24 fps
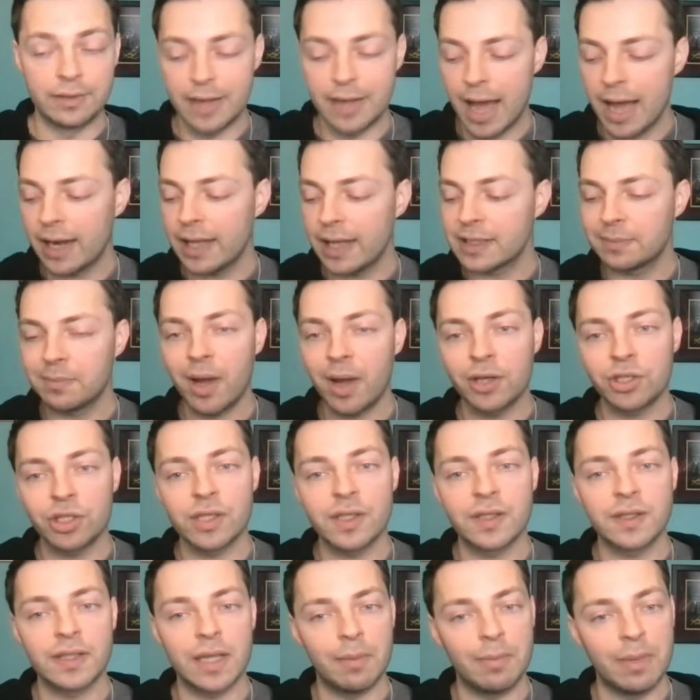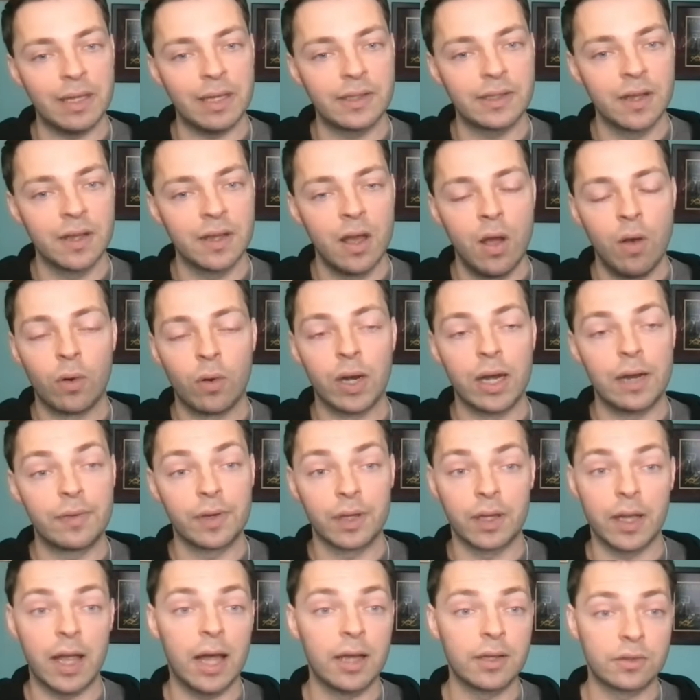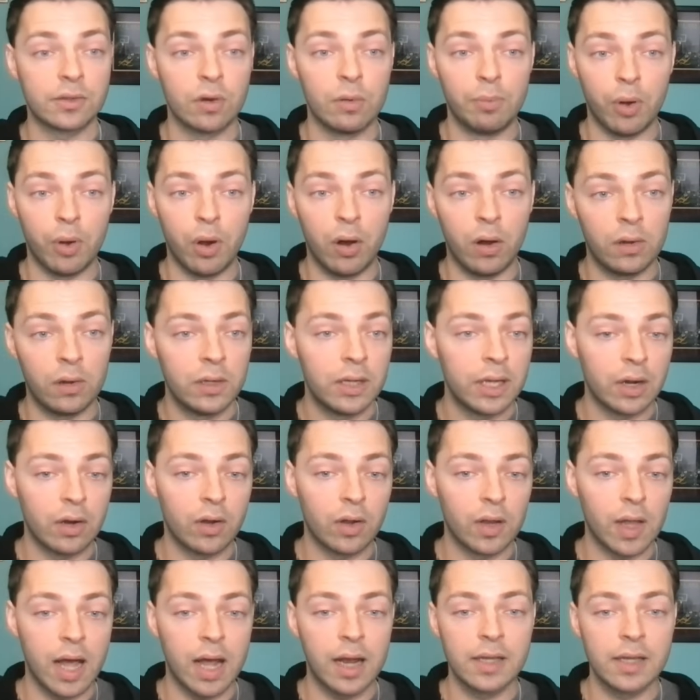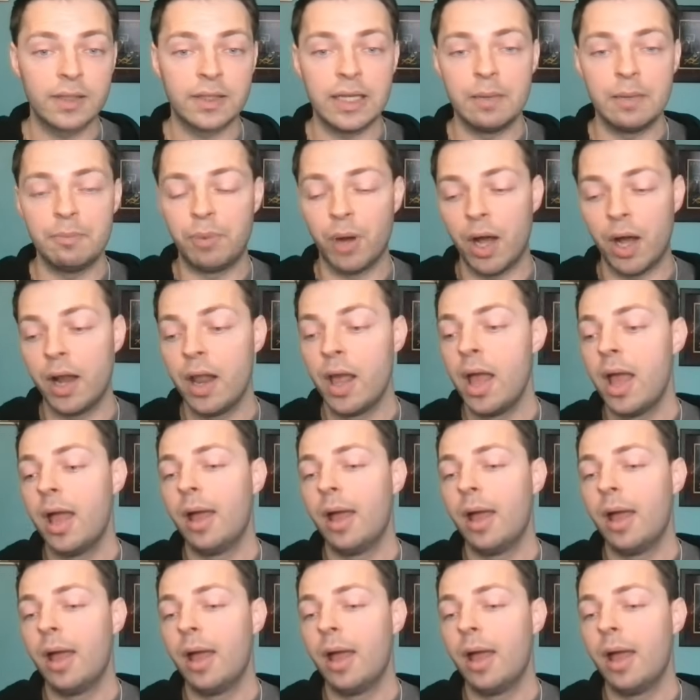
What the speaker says: Not as much as Simmons or even Lonzo Ball, in all honesty, but